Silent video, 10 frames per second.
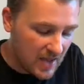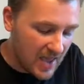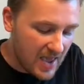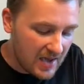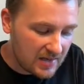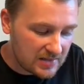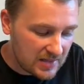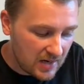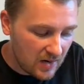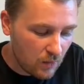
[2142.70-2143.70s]
And
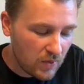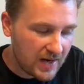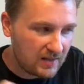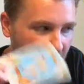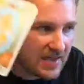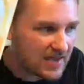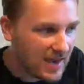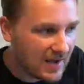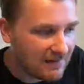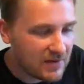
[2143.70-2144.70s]
what I like,
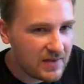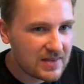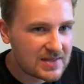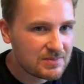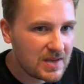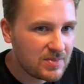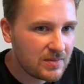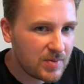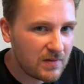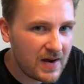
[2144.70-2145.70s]
and I feel like this may be
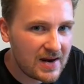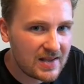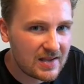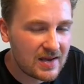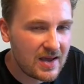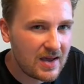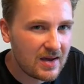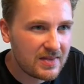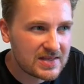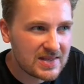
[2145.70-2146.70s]
providing
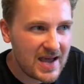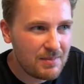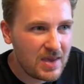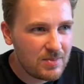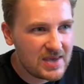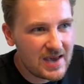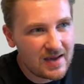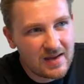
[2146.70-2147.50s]
this, that may be